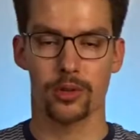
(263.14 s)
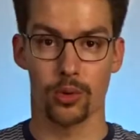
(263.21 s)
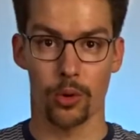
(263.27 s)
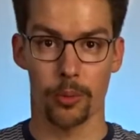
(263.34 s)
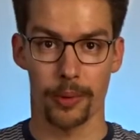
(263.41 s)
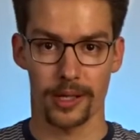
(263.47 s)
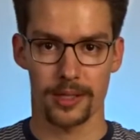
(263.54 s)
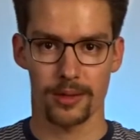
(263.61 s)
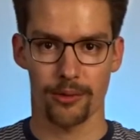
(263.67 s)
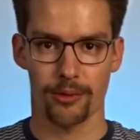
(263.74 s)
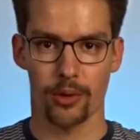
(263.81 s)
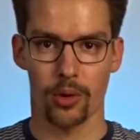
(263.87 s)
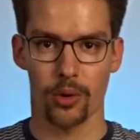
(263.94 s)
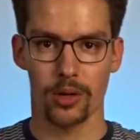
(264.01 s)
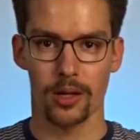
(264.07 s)
Google Pixel
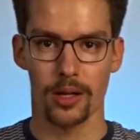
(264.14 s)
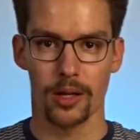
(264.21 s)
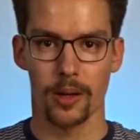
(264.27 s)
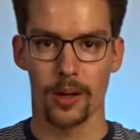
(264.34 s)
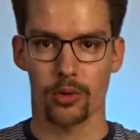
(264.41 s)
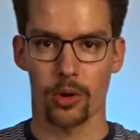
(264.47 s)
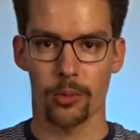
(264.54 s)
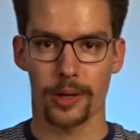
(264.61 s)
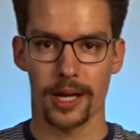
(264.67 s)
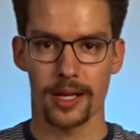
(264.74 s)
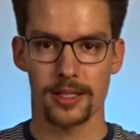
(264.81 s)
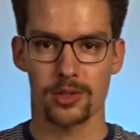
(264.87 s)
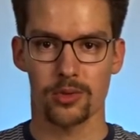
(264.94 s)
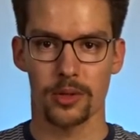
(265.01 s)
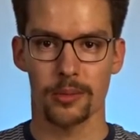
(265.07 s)
phone, Chromecast
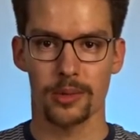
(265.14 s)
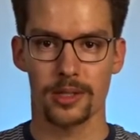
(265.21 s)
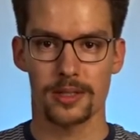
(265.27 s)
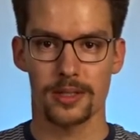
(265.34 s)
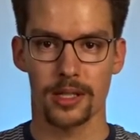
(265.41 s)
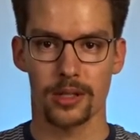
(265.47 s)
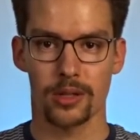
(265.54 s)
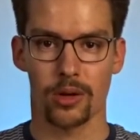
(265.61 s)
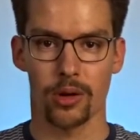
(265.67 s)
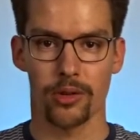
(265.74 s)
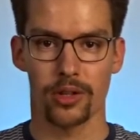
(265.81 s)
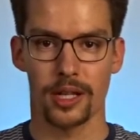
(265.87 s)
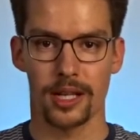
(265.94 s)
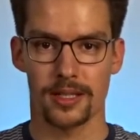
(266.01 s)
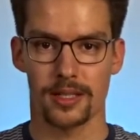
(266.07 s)
streaming stick or
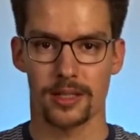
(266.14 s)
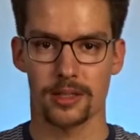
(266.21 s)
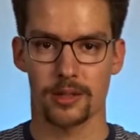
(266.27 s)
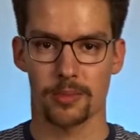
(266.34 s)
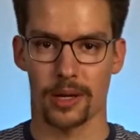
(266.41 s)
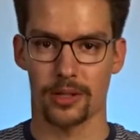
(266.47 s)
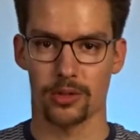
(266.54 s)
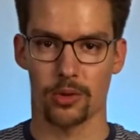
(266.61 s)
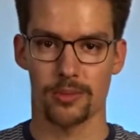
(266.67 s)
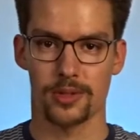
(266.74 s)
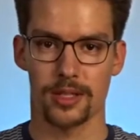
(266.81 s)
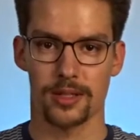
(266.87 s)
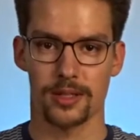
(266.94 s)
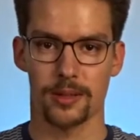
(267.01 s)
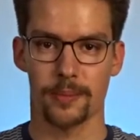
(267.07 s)
the Nest smart home
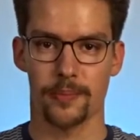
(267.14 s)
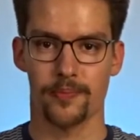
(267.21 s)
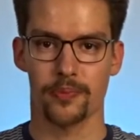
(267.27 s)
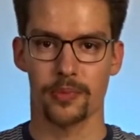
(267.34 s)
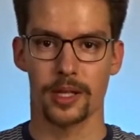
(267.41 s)
system.